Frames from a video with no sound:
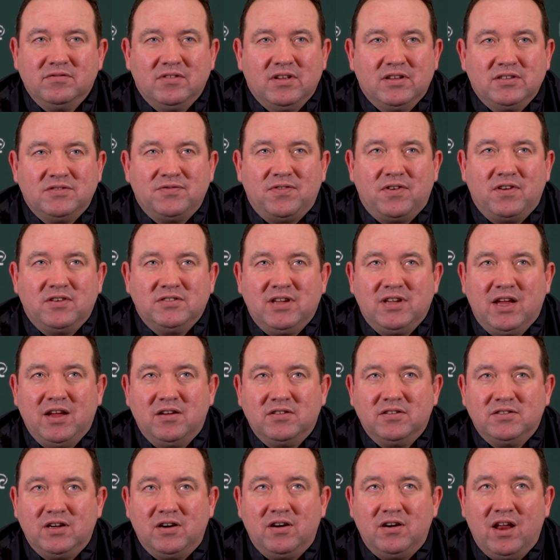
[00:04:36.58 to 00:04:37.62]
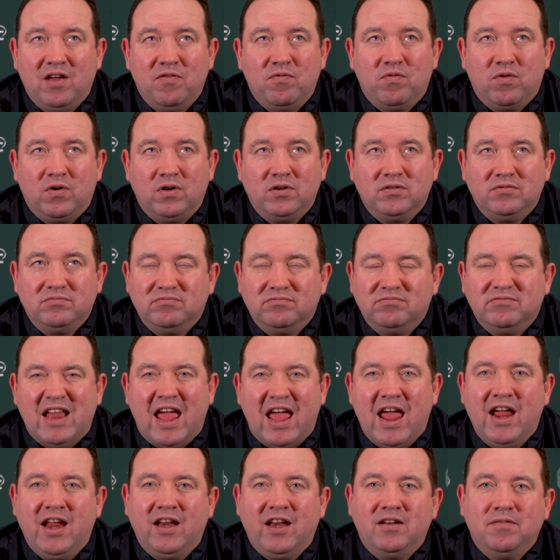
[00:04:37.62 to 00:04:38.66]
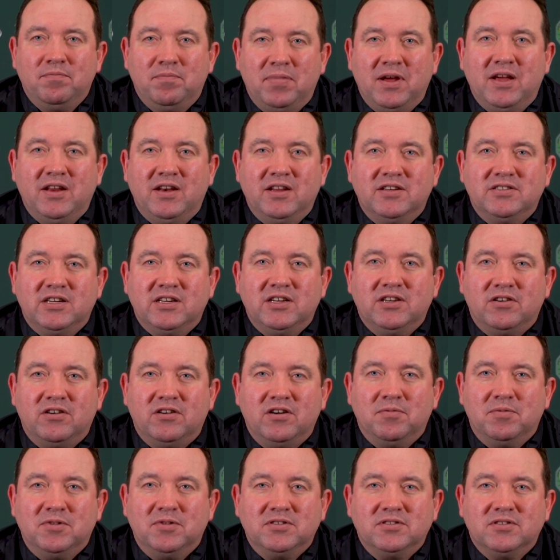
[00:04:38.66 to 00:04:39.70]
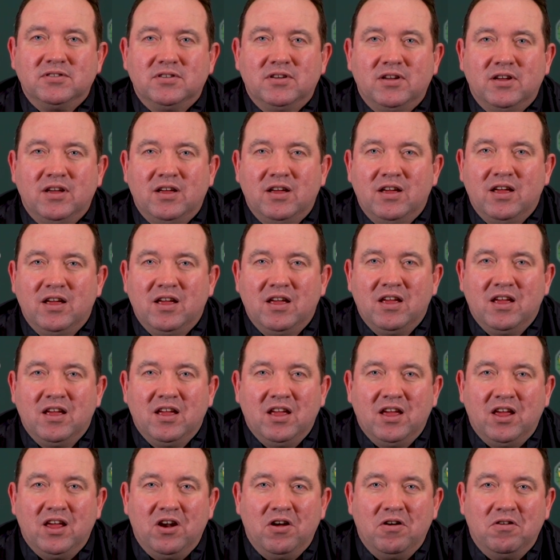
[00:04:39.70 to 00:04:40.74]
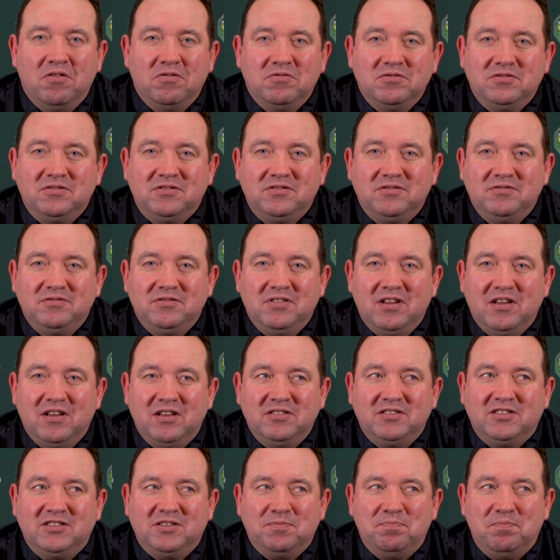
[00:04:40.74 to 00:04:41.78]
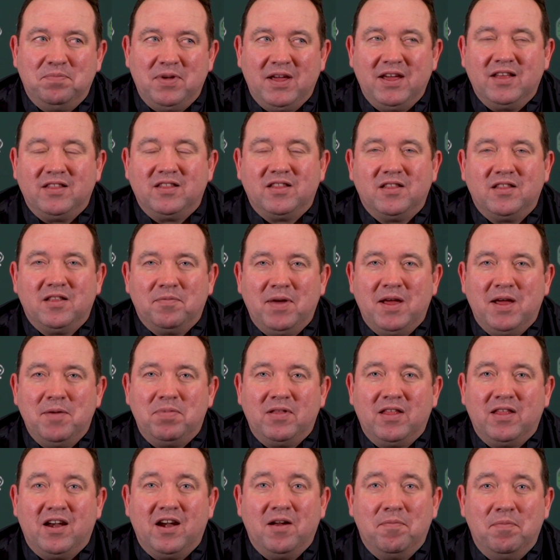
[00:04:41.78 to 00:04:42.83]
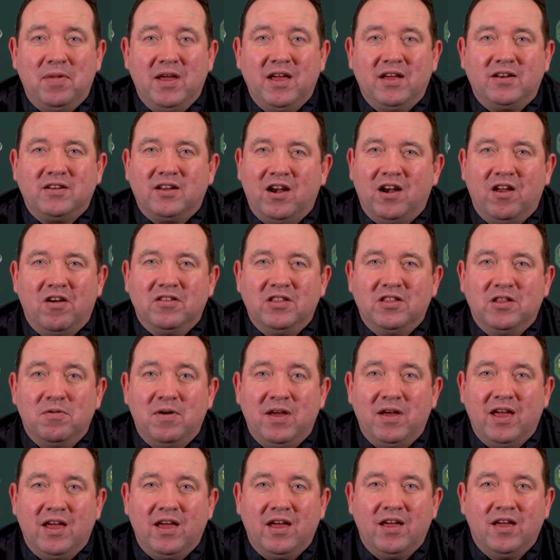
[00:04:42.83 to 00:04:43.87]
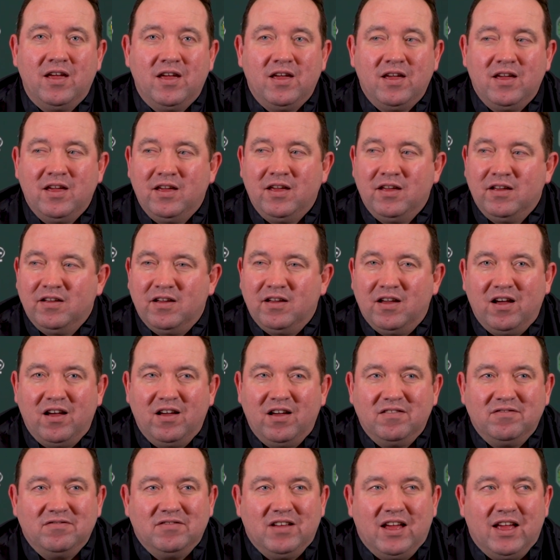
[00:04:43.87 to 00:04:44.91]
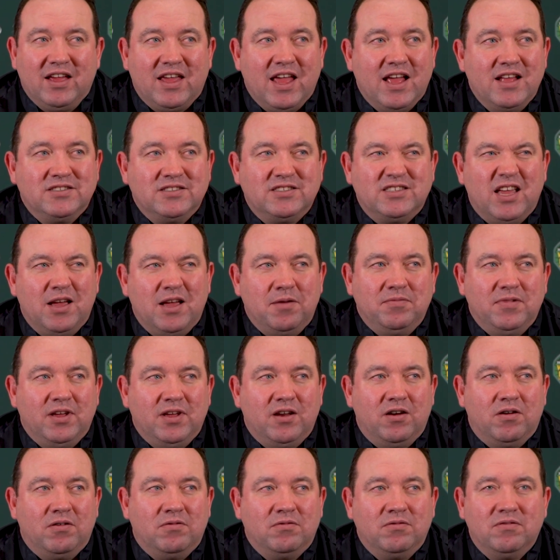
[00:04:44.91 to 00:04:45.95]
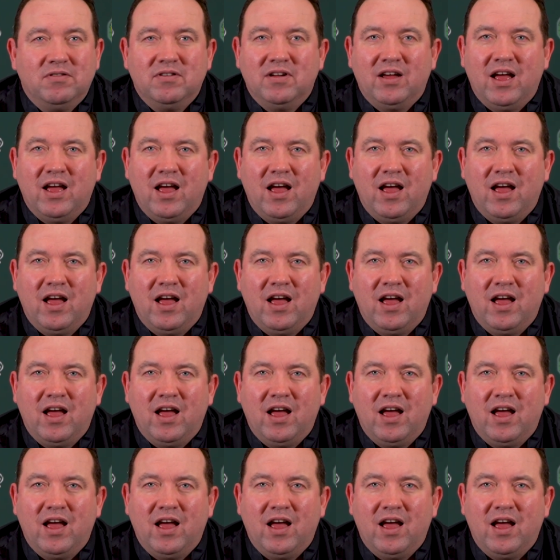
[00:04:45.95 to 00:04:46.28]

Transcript: As far as I'm concerned, I've won nine P D C tournaments. You know, and to beat the people that I beat along the way against them, you know,